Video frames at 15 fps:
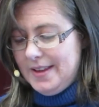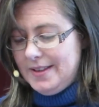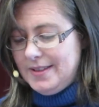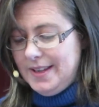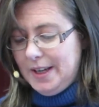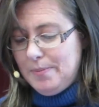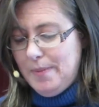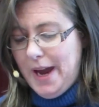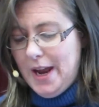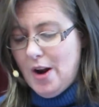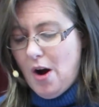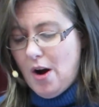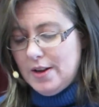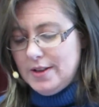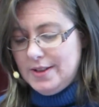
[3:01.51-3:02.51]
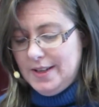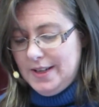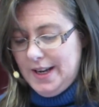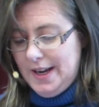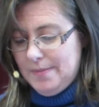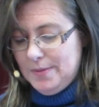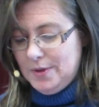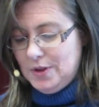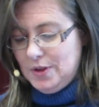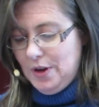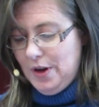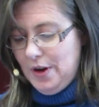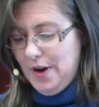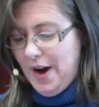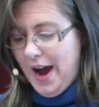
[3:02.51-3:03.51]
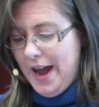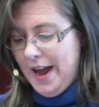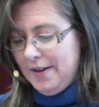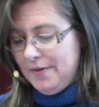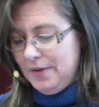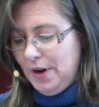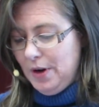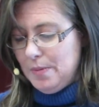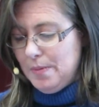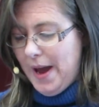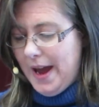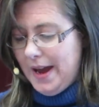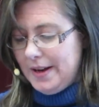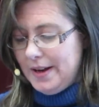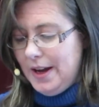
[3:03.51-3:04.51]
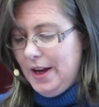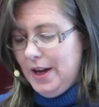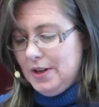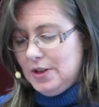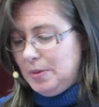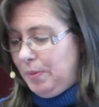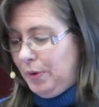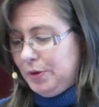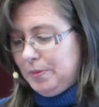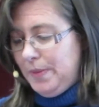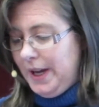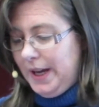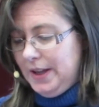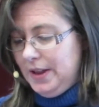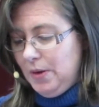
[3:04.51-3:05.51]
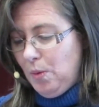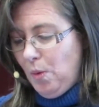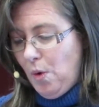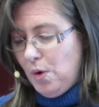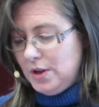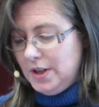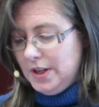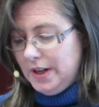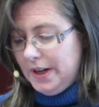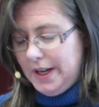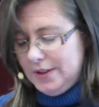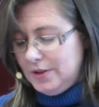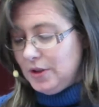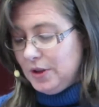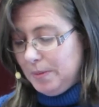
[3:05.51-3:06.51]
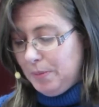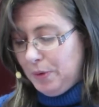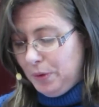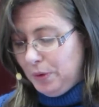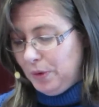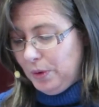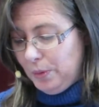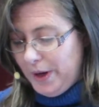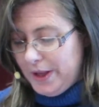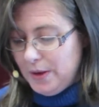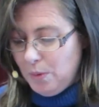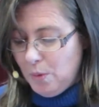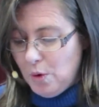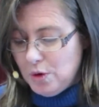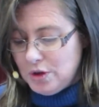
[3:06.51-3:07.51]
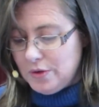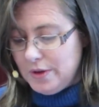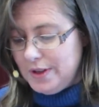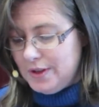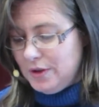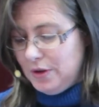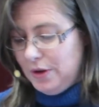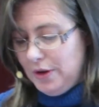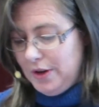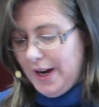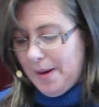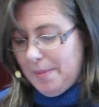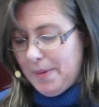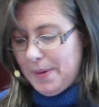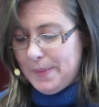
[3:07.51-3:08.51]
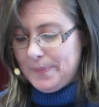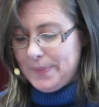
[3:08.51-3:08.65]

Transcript: The sick man answered him, 'Sir, I have no man to put me in the water, into the pool when the water is stirred up.